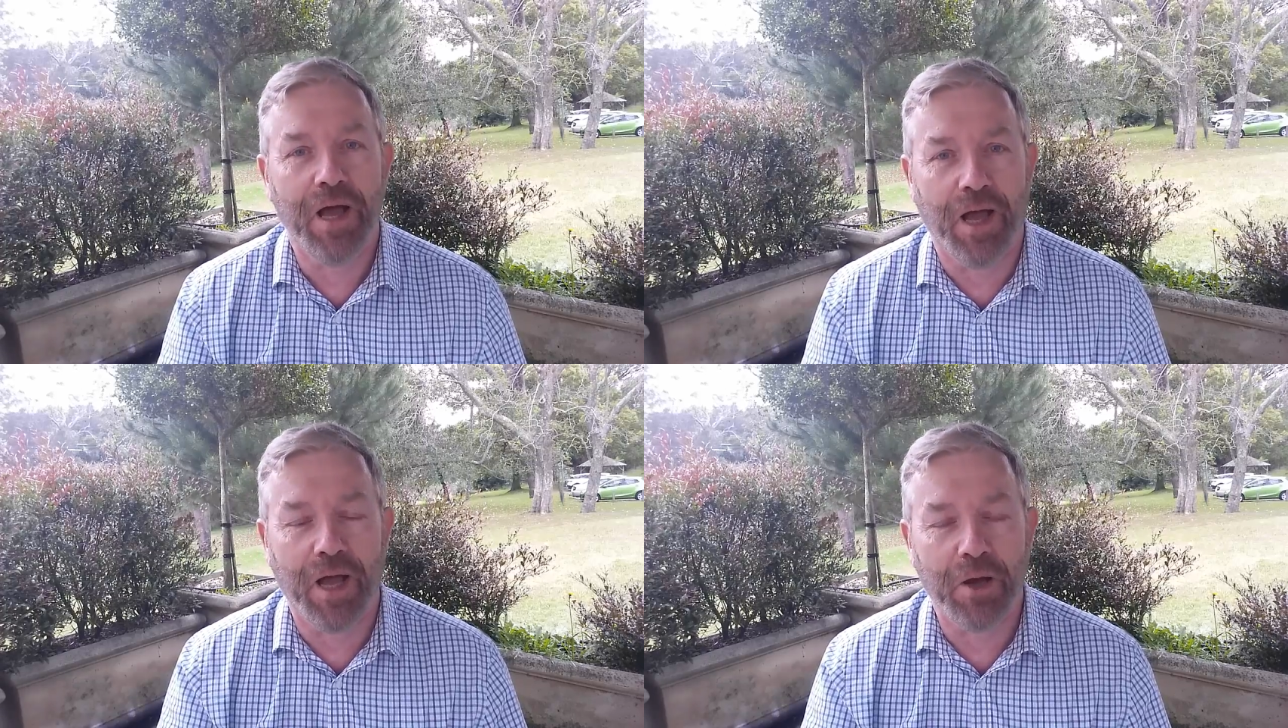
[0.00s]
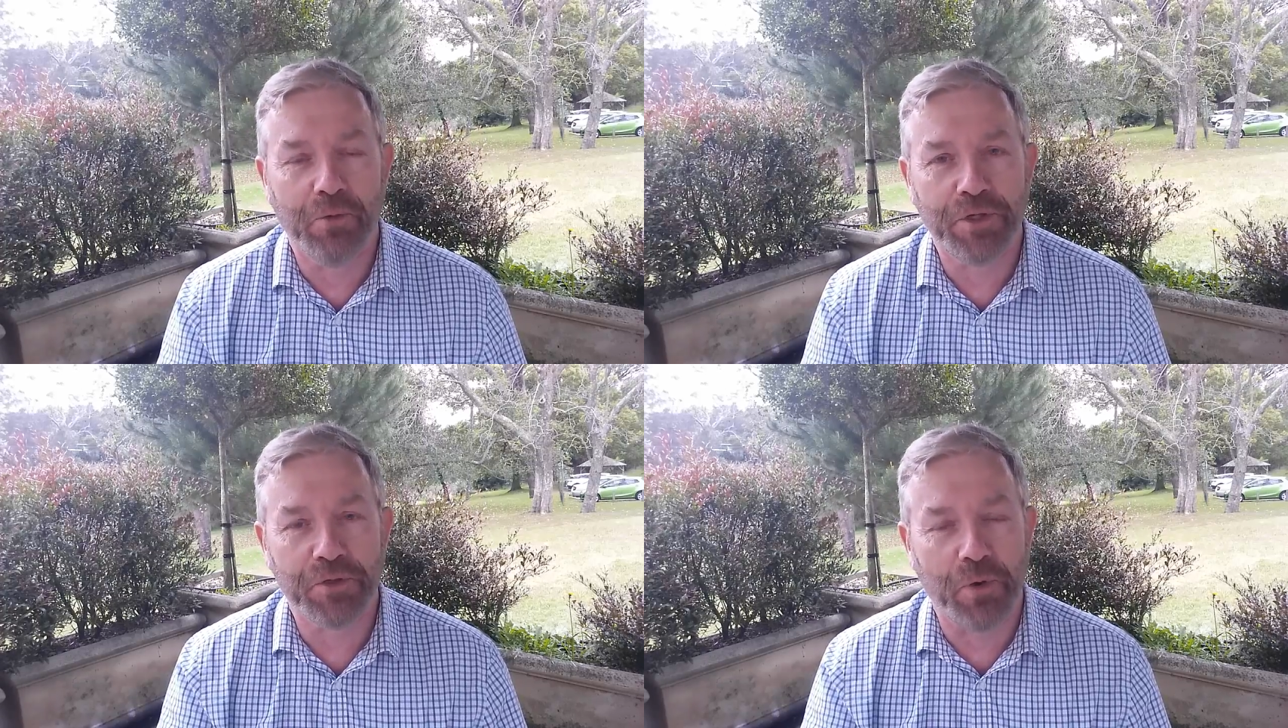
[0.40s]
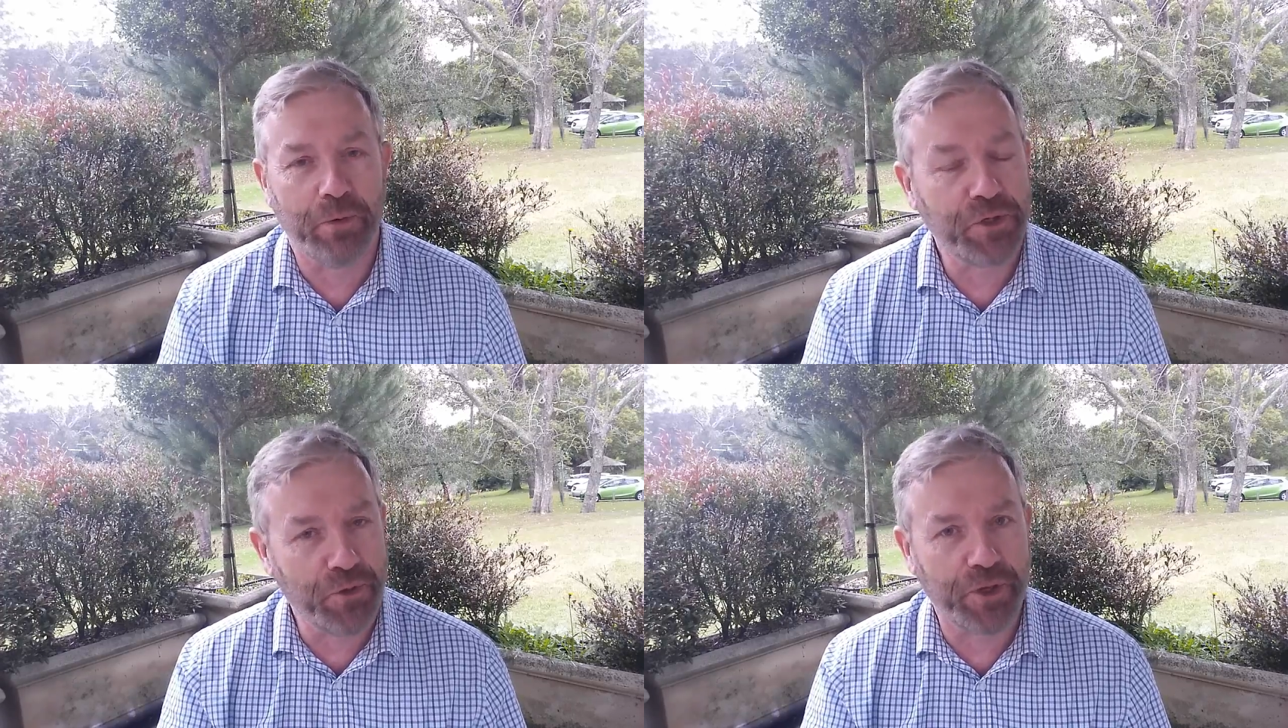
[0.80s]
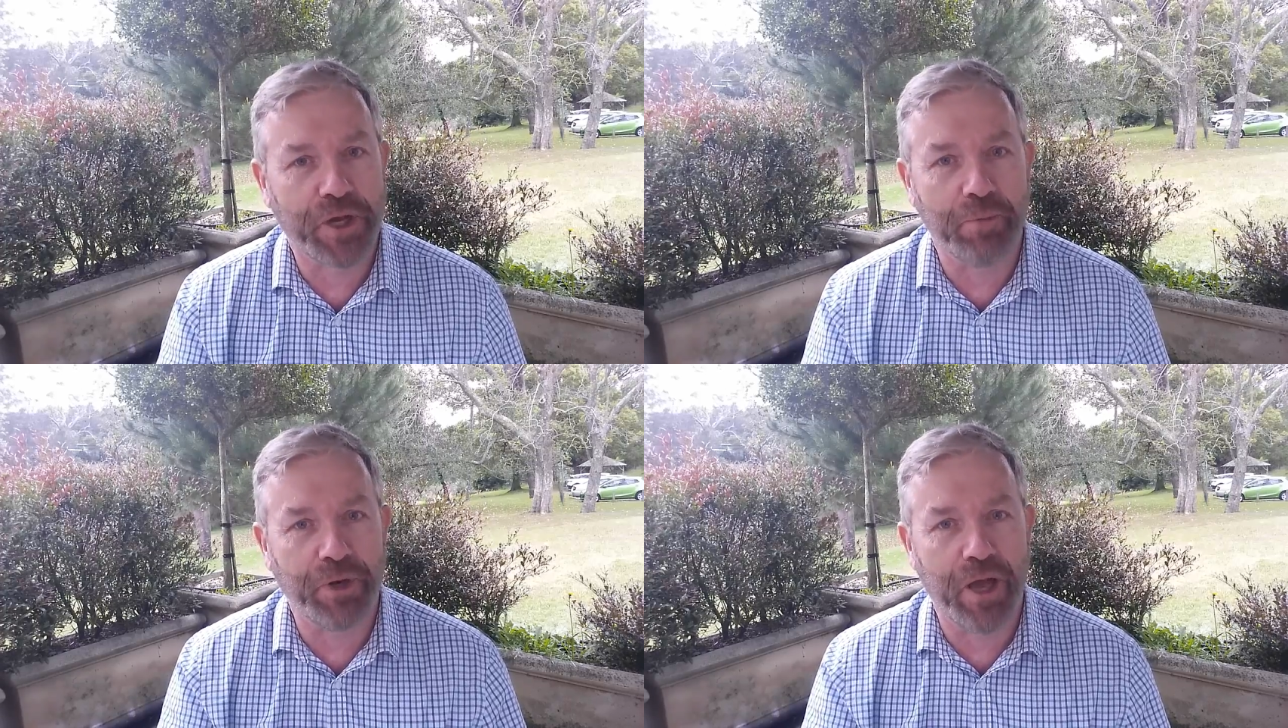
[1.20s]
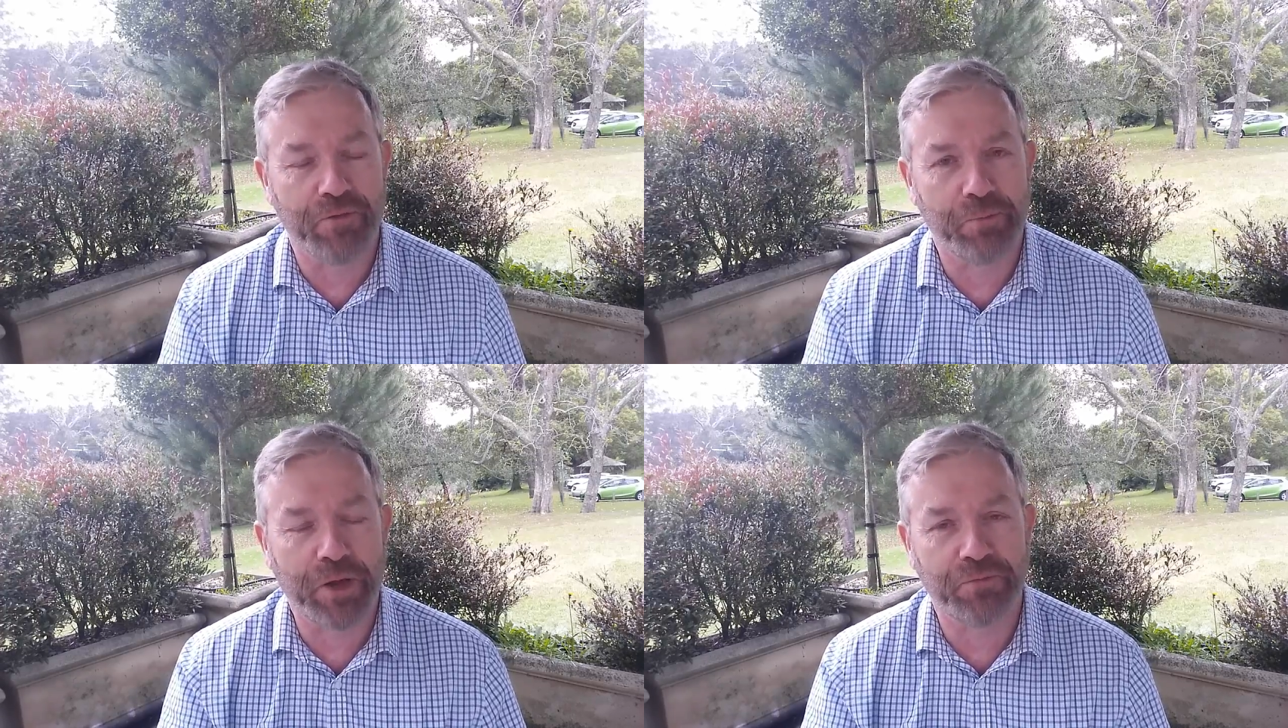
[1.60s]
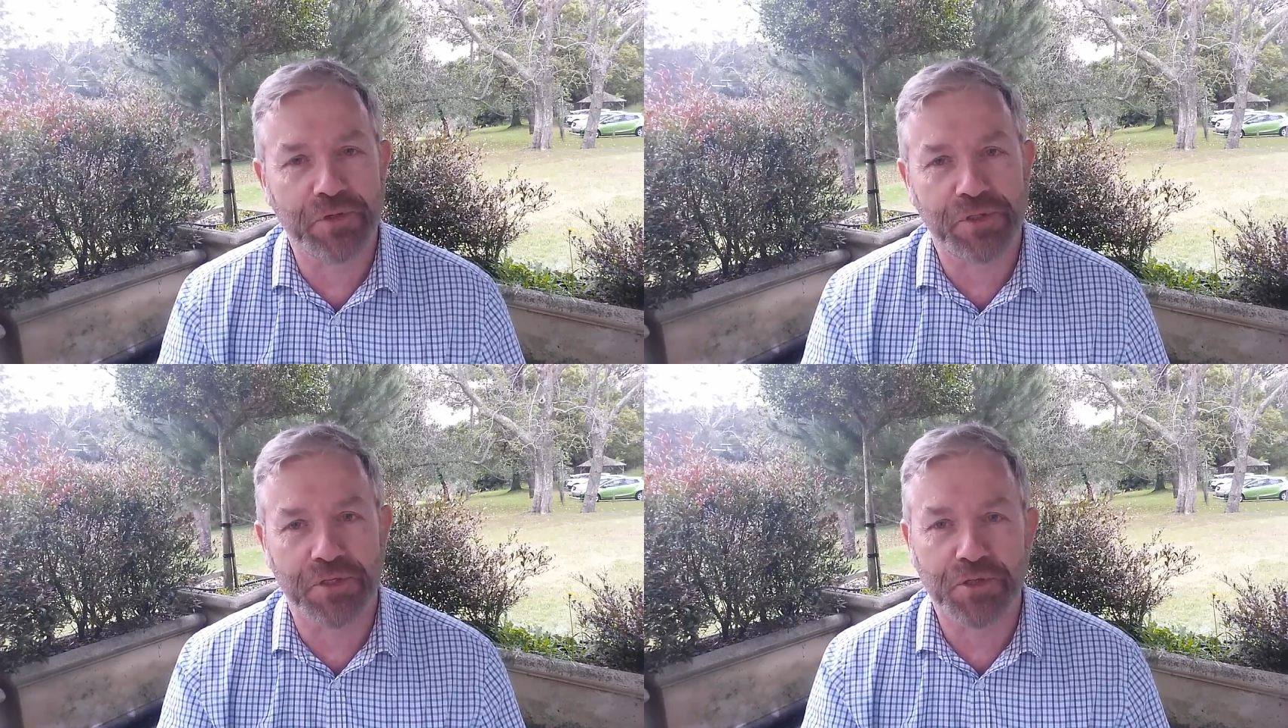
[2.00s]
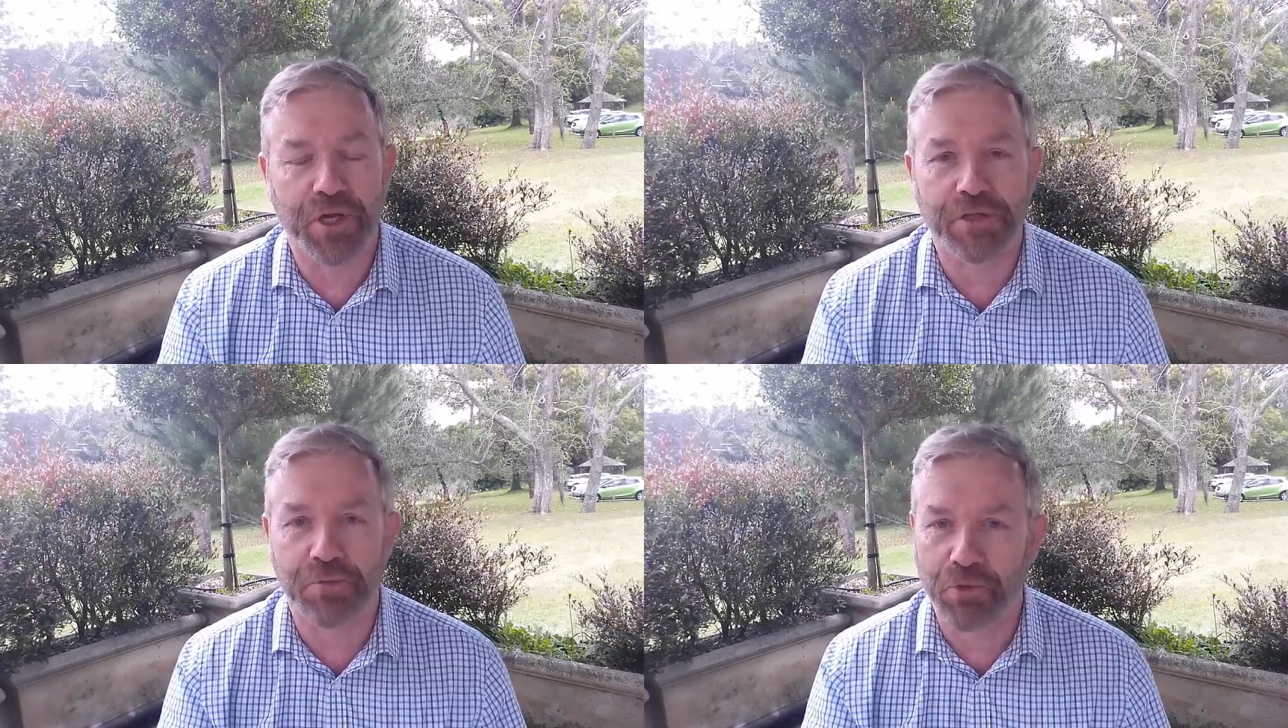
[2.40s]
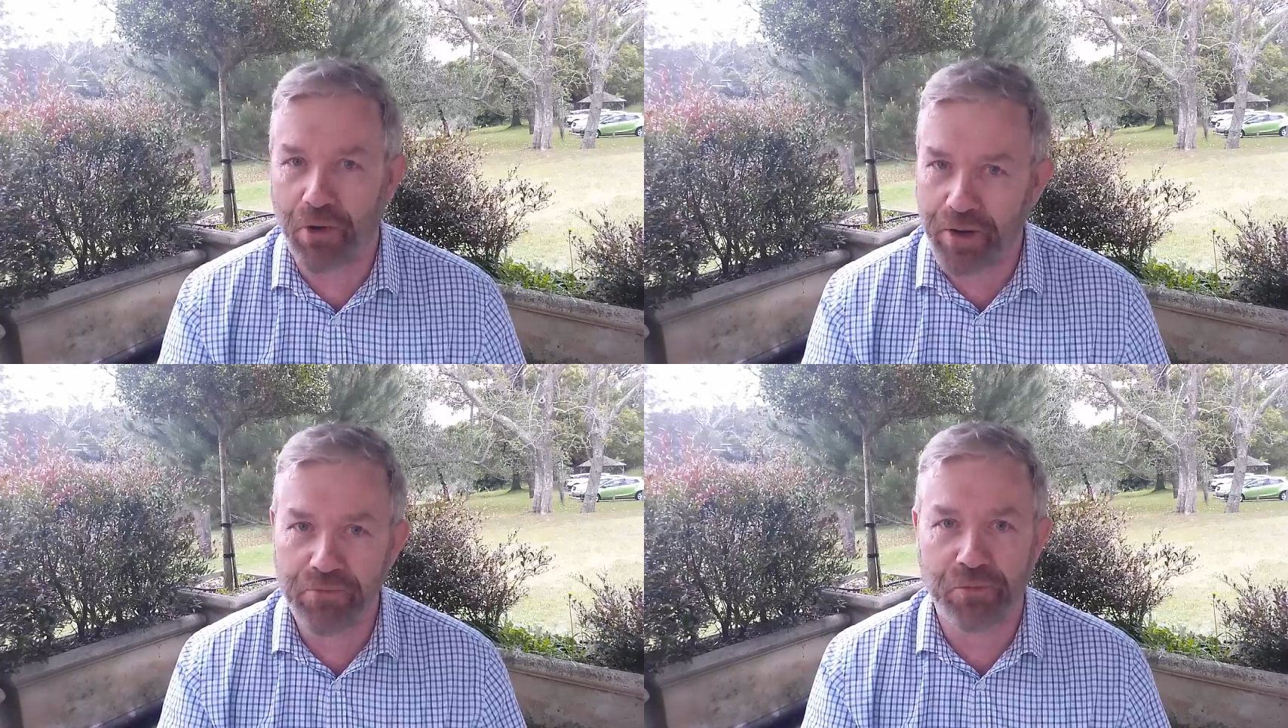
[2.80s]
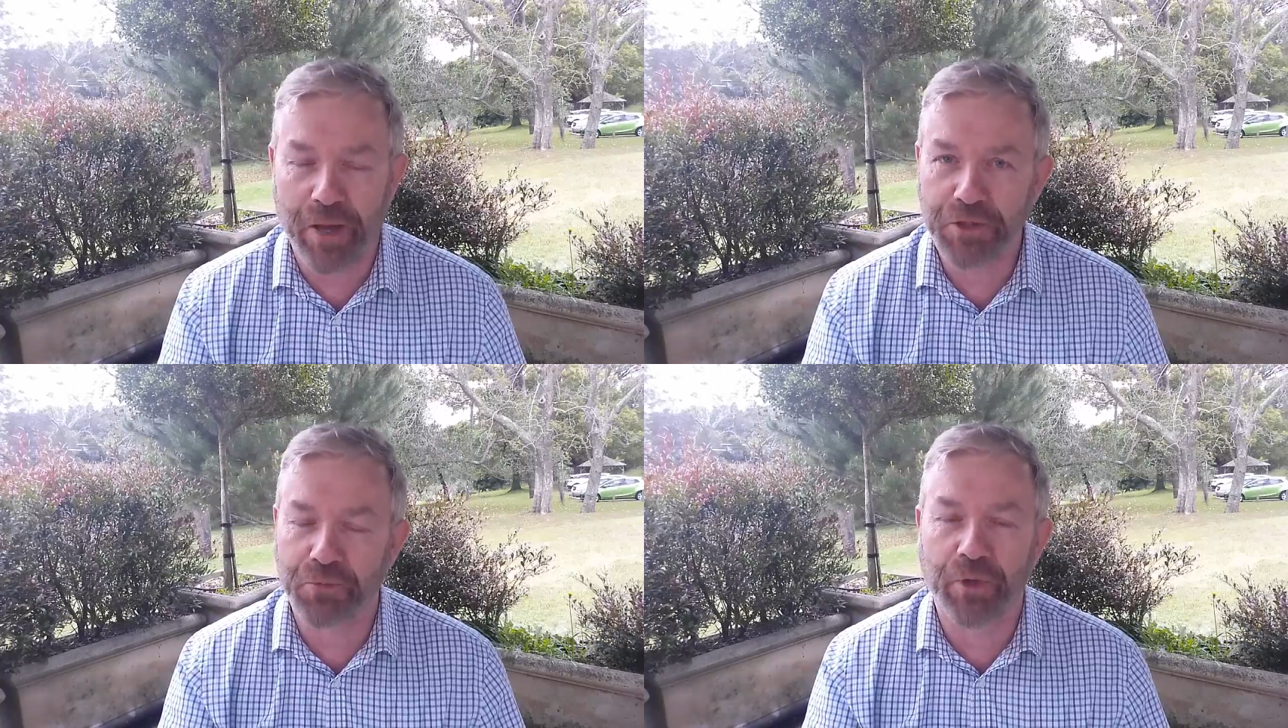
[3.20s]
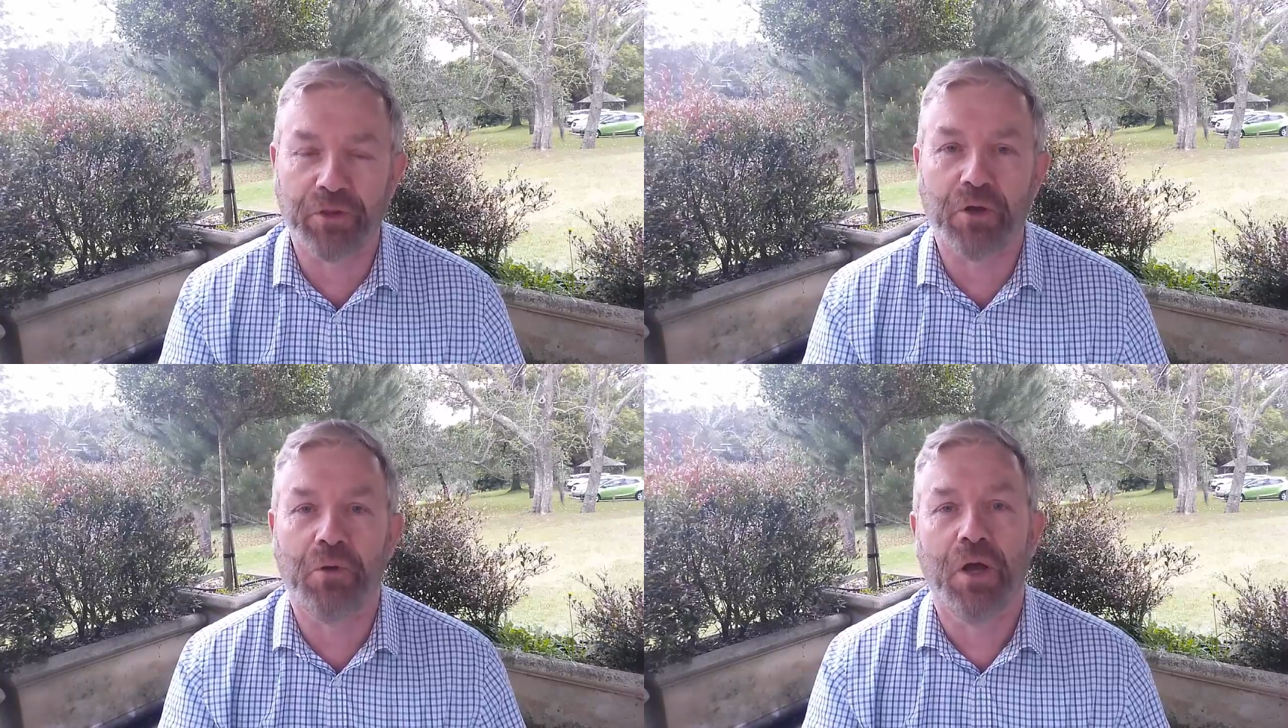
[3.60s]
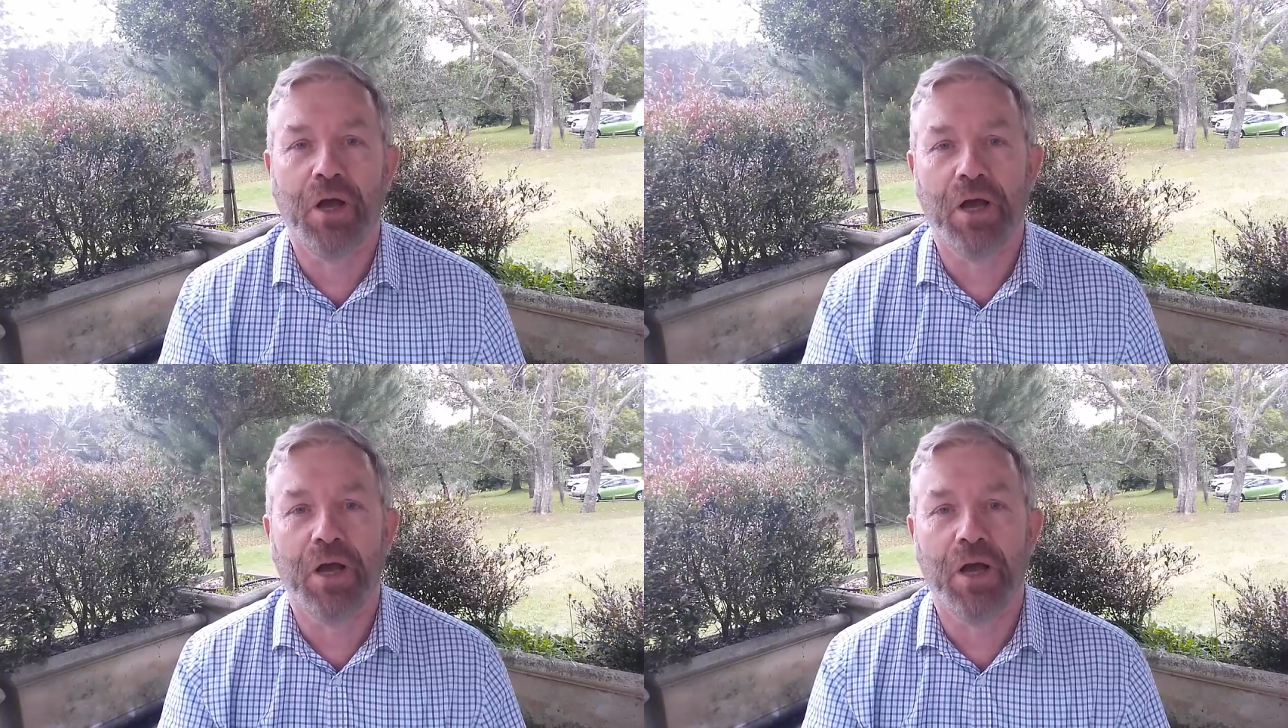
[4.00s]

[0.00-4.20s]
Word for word: Uh, we just want to enjoy your company over breakfast and share some great information with you